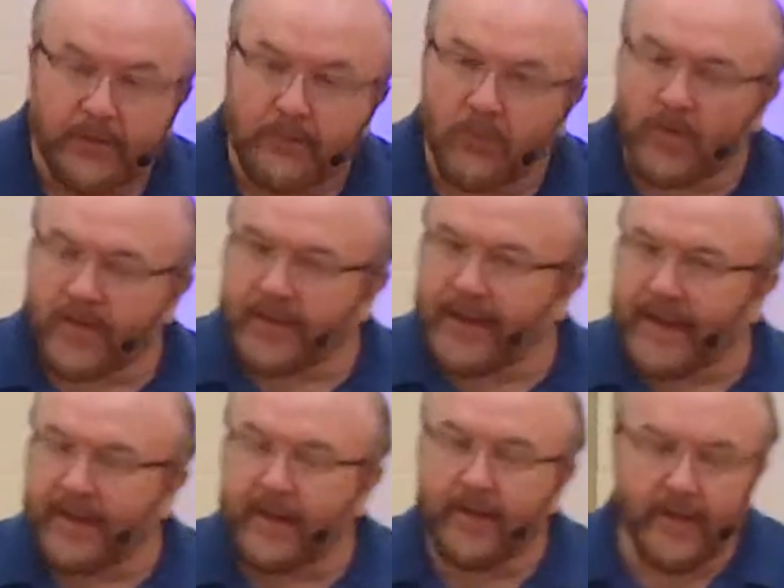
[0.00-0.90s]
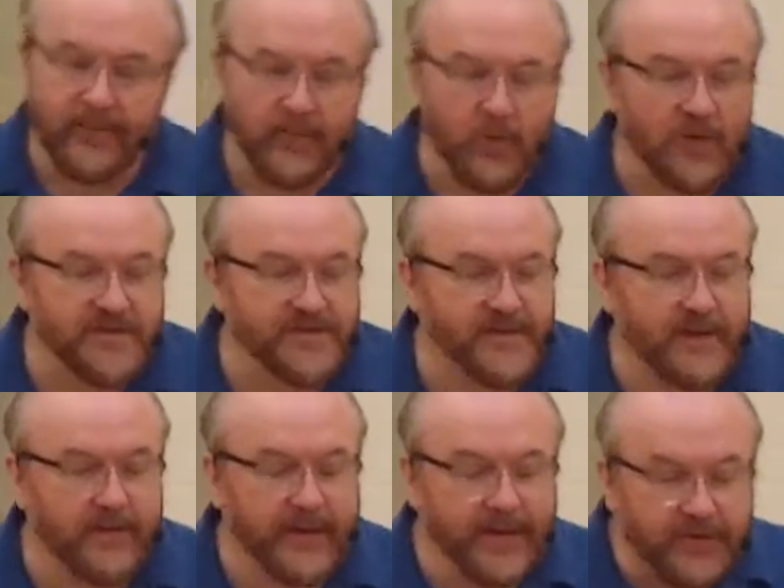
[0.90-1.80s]
More than likely, then, of course,
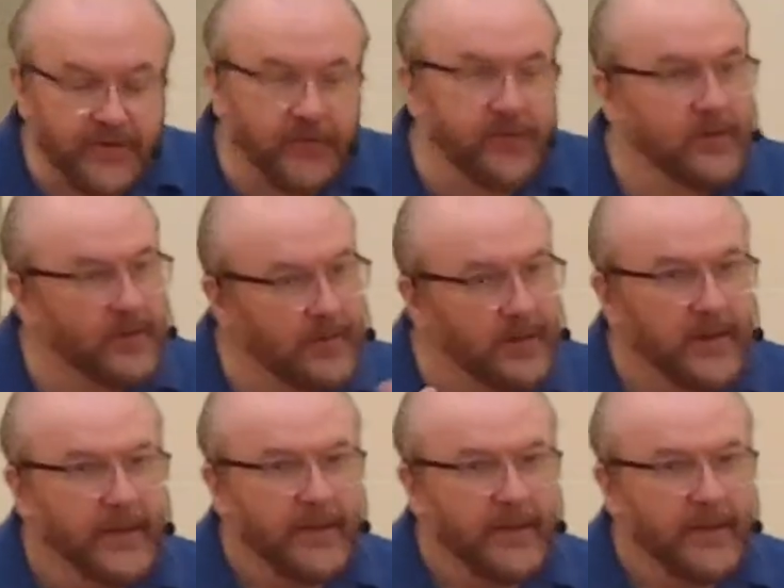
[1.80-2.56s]
their internal